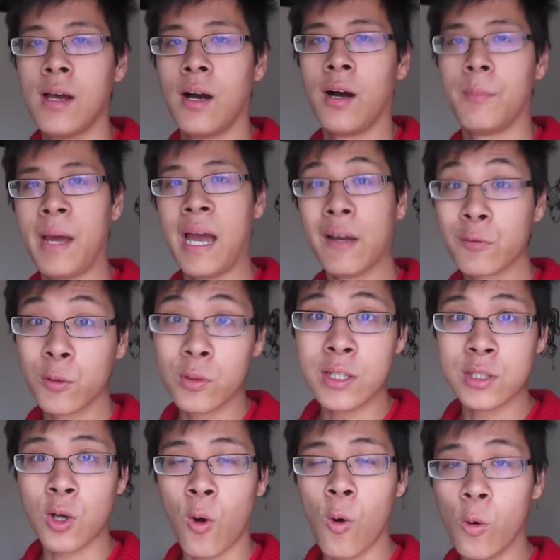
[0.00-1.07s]
After
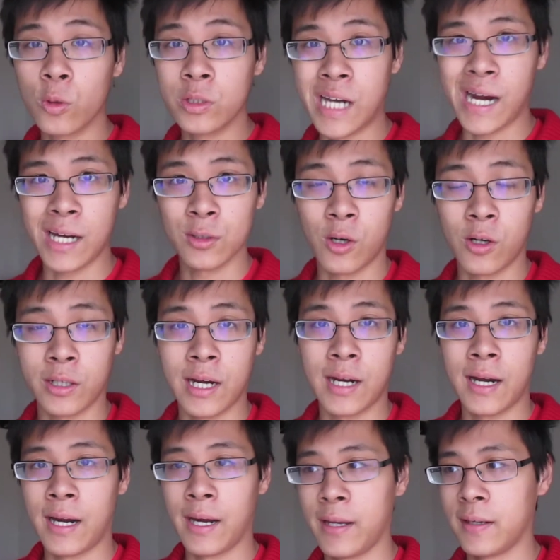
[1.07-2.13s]
this whole dialogue
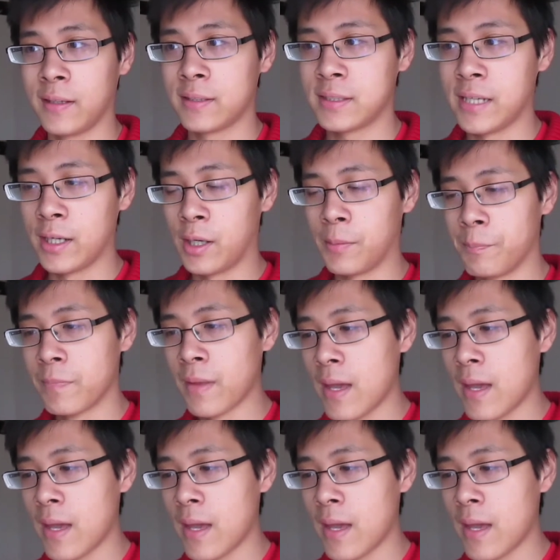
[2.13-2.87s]
I set up,